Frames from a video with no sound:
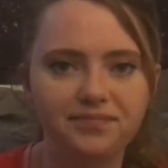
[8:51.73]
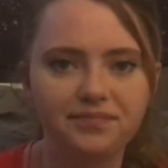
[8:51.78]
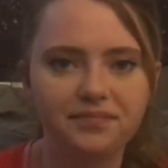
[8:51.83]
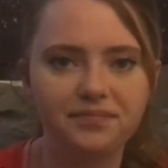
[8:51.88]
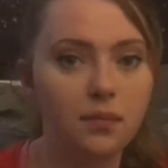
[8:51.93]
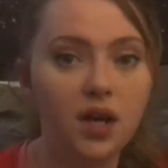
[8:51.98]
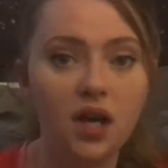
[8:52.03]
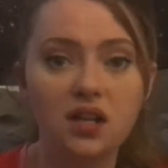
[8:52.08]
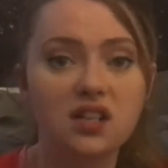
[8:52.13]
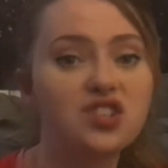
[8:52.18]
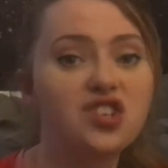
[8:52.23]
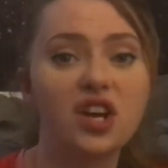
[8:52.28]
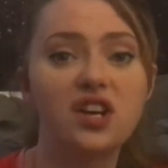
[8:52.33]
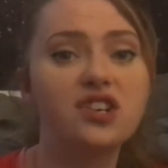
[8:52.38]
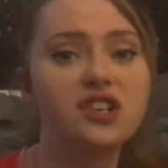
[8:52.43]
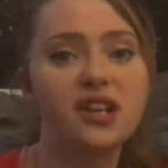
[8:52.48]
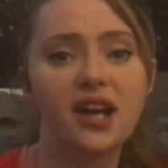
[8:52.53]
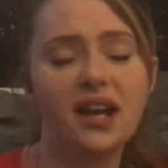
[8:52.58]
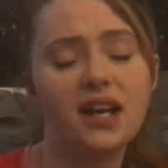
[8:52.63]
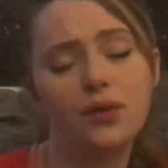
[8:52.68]
And I'm not
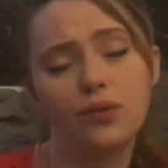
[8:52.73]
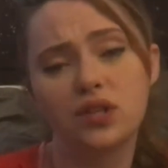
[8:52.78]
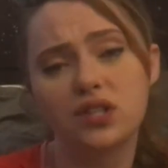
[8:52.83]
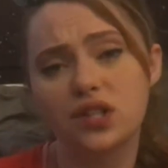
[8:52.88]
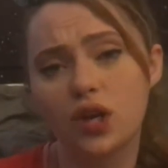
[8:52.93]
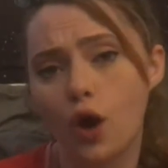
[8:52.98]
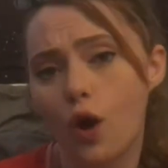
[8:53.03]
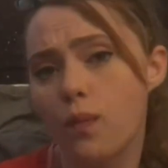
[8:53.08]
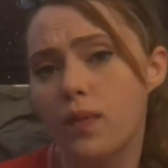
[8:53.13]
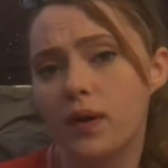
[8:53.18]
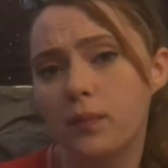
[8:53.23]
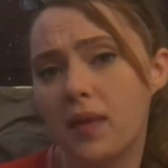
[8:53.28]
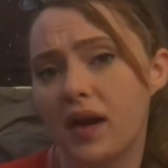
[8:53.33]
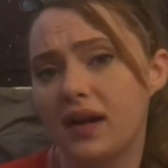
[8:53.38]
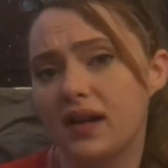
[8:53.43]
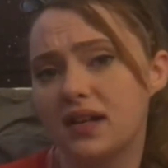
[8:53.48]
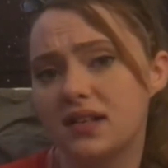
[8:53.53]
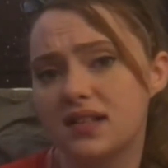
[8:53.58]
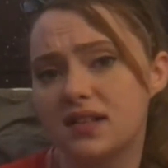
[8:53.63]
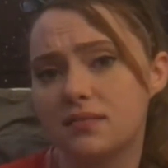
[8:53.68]
judging anyone's coping
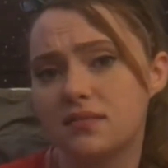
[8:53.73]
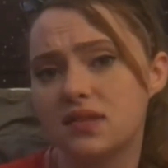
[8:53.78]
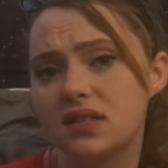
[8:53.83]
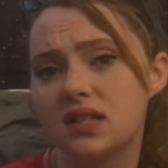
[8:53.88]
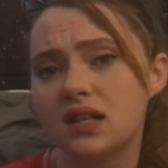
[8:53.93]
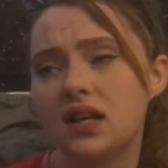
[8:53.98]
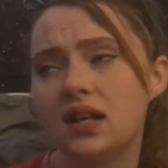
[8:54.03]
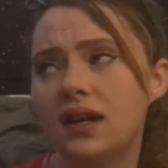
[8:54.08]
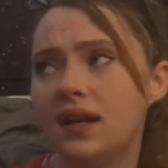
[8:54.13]
mechanisms.